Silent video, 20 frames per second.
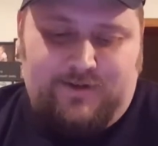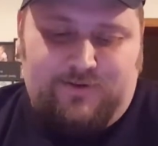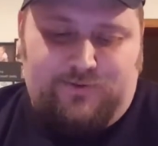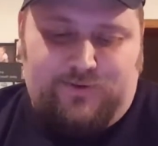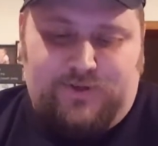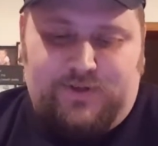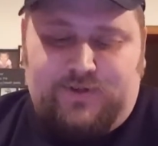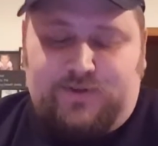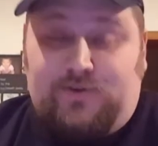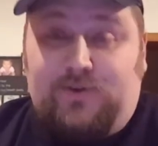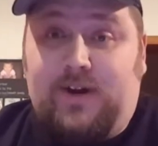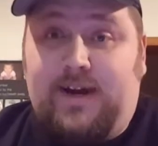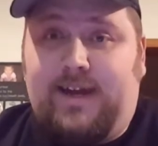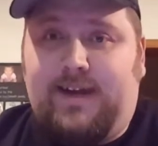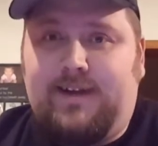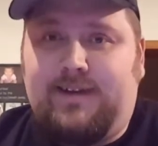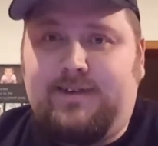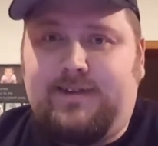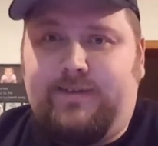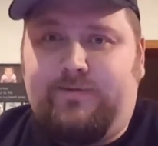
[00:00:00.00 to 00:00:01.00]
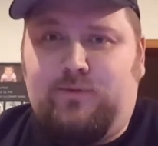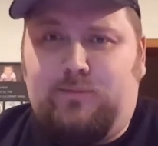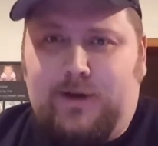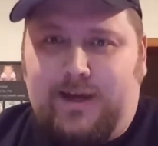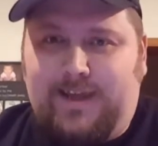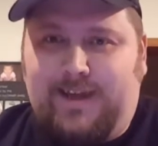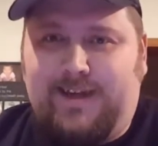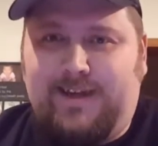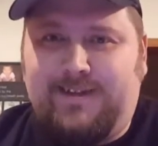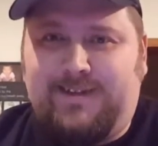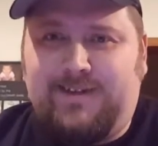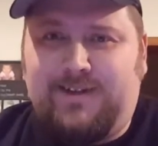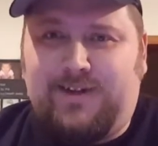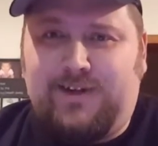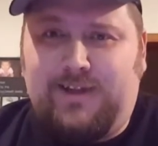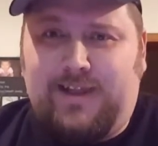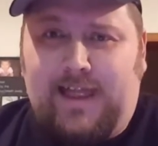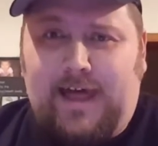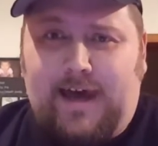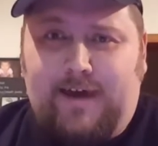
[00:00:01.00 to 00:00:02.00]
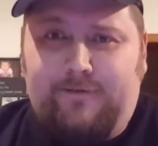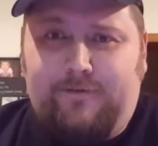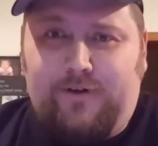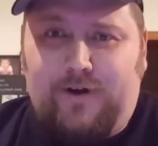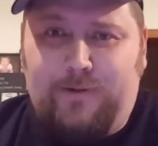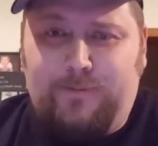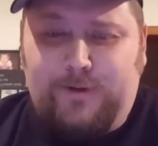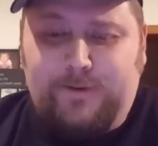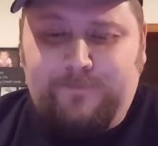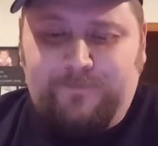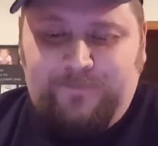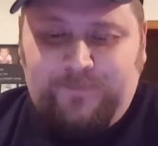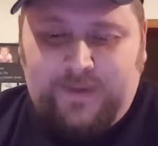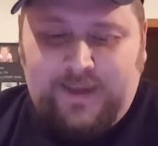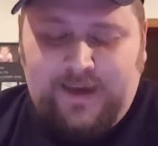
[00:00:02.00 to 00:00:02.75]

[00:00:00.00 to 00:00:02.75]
which is great because everybody gets a good laugh from it.